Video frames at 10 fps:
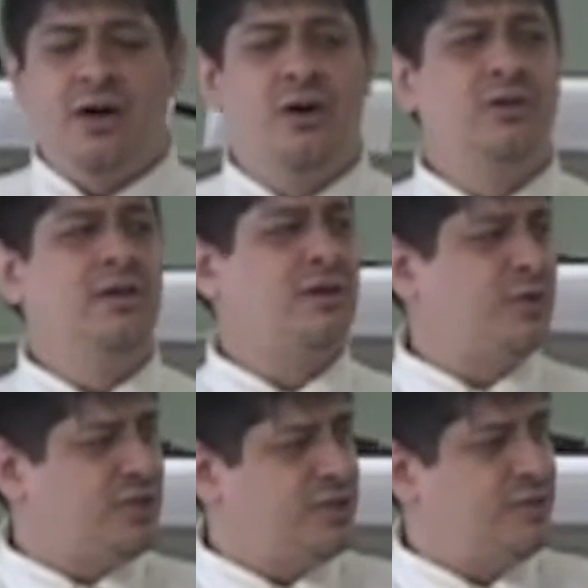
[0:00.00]
Oh, look
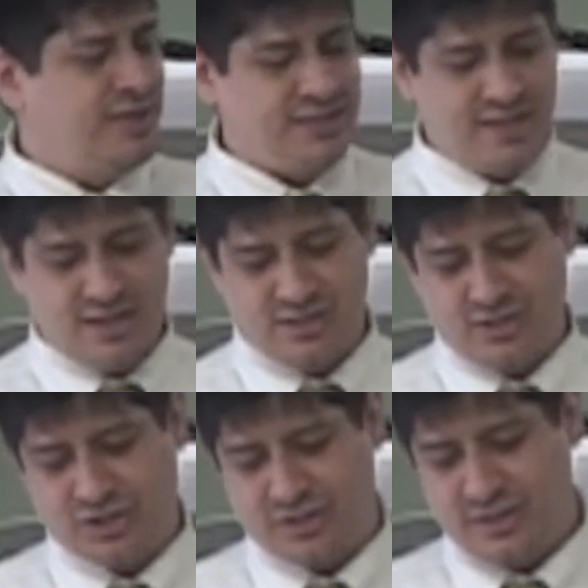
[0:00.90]
what you're doing to that
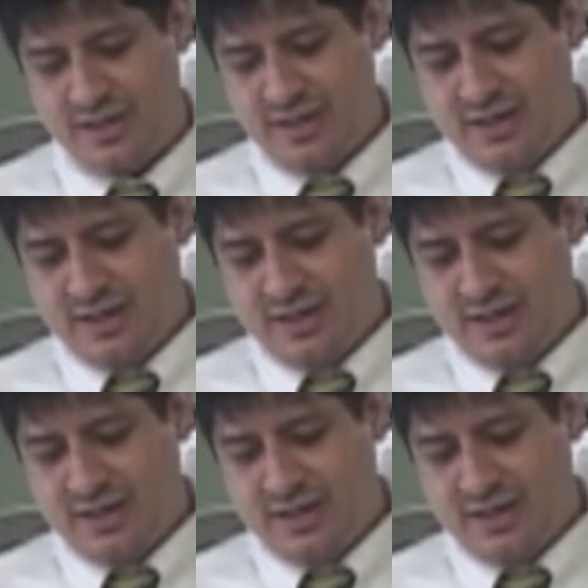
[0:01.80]
culture.